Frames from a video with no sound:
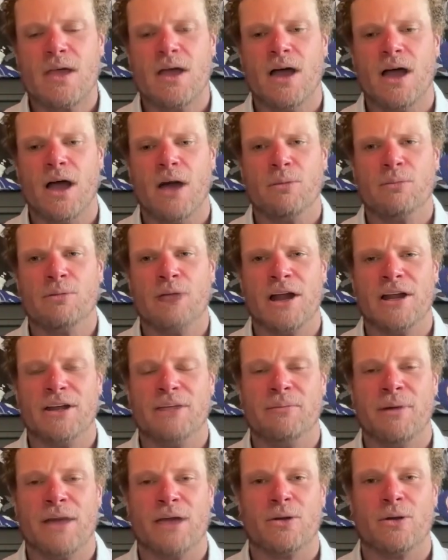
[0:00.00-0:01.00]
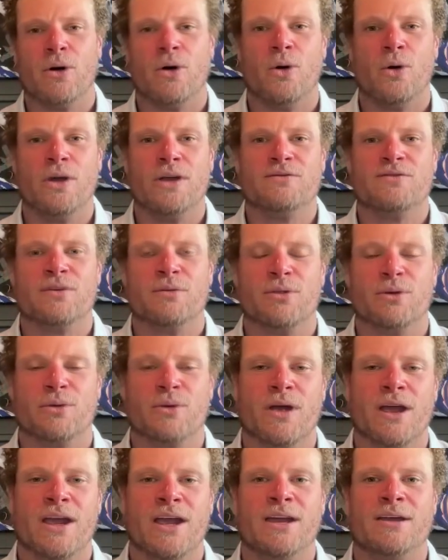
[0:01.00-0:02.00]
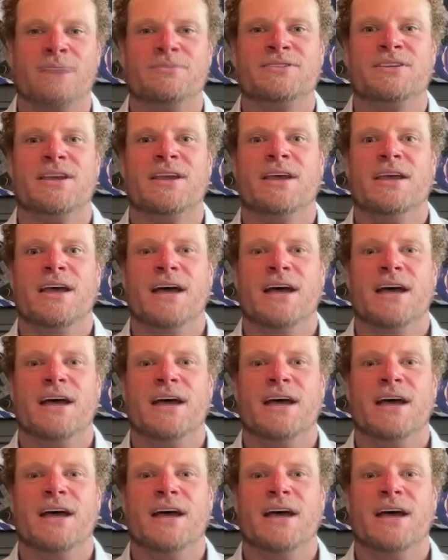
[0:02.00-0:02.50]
We brought in Michael Hoyt from the Rams,